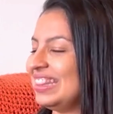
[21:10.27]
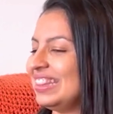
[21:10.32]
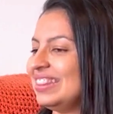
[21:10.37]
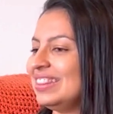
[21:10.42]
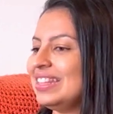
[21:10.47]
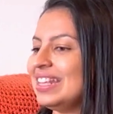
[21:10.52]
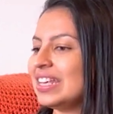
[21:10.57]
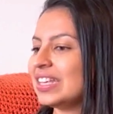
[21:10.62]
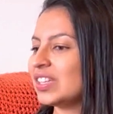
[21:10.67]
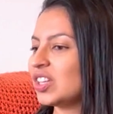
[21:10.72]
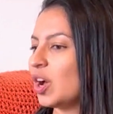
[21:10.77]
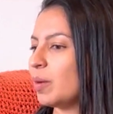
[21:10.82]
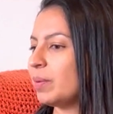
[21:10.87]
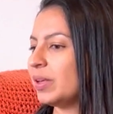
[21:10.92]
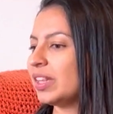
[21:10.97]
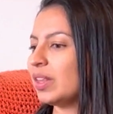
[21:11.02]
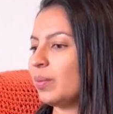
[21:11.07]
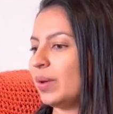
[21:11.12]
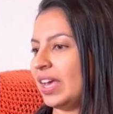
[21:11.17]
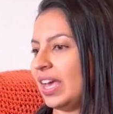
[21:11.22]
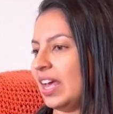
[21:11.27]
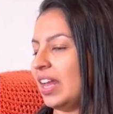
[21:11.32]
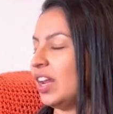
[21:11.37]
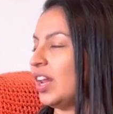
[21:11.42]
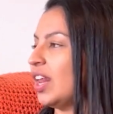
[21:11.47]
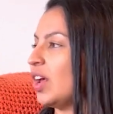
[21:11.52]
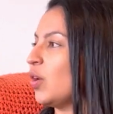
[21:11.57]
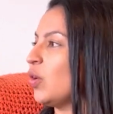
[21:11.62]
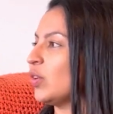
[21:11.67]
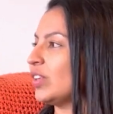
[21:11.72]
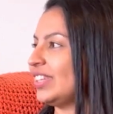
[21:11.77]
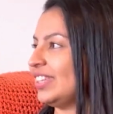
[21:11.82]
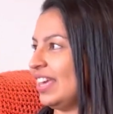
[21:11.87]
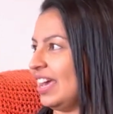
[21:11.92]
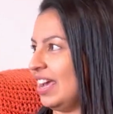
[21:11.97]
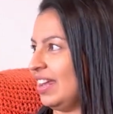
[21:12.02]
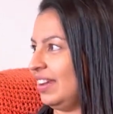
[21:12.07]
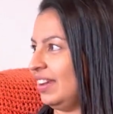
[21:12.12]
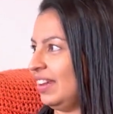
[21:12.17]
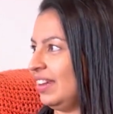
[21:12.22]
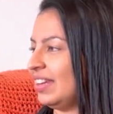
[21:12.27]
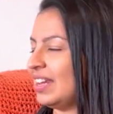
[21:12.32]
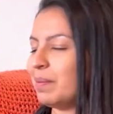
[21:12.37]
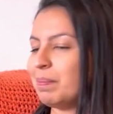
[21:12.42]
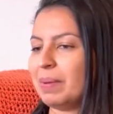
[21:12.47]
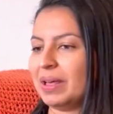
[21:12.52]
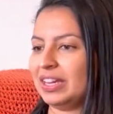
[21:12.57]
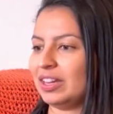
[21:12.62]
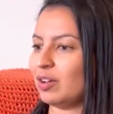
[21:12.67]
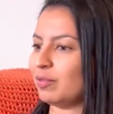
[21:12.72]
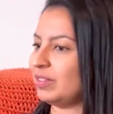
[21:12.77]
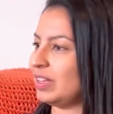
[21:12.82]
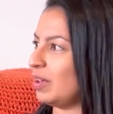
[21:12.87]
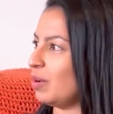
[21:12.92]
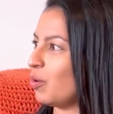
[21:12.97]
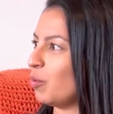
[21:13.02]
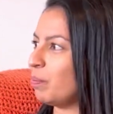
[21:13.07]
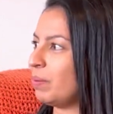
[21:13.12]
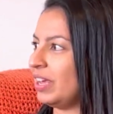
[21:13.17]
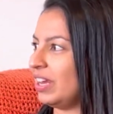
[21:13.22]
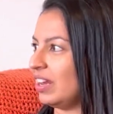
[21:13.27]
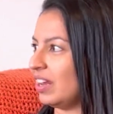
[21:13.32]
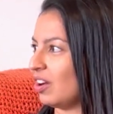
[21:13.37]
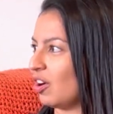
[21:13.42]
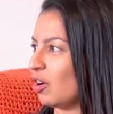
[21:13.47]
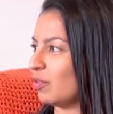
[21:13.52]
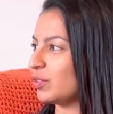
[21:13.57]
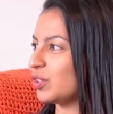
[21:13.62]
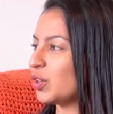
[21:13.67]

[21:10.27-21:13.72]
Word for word: And these topics we can negotiate, independent of the opinion of